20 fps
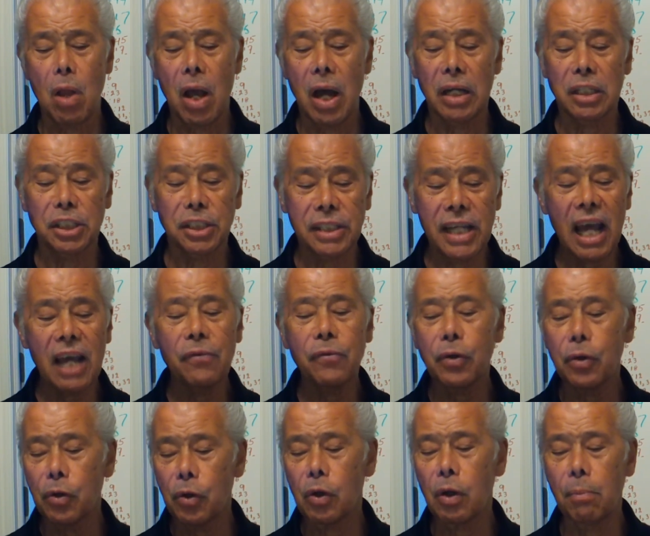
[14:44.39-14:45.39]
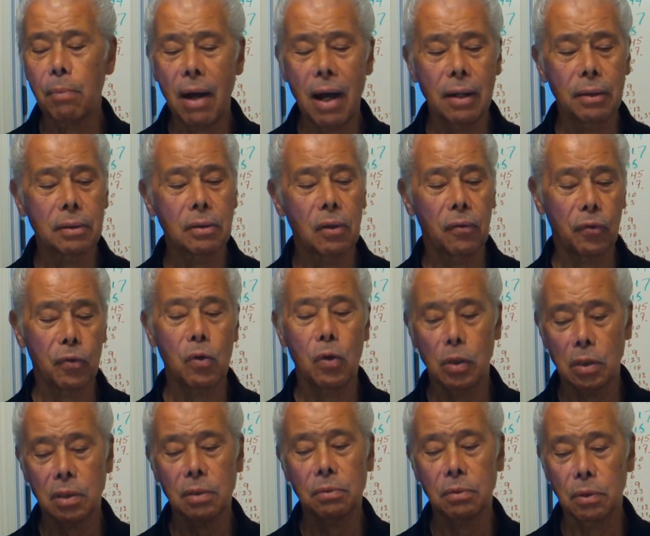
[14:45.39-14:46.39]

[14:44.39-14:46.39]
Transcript: I shared with her about, of course,